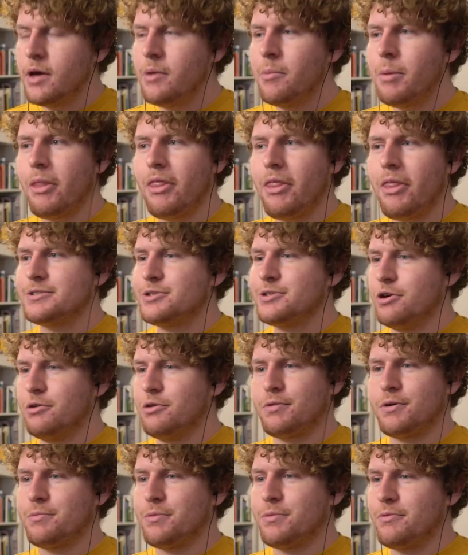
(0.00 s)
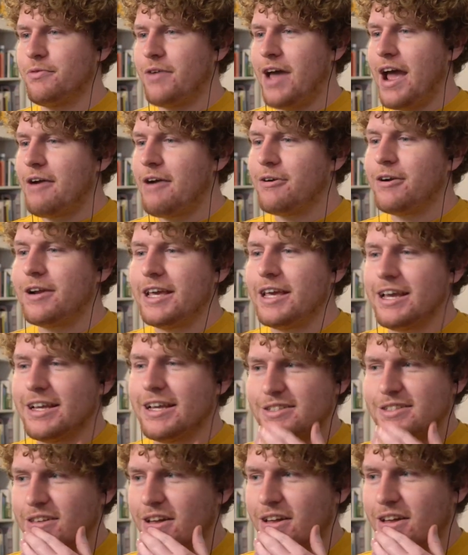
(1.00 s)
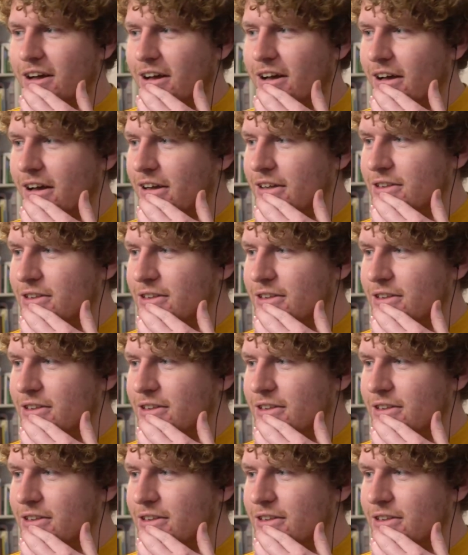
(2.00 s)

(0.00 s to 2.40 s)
But that's not a problem for Eren. He has the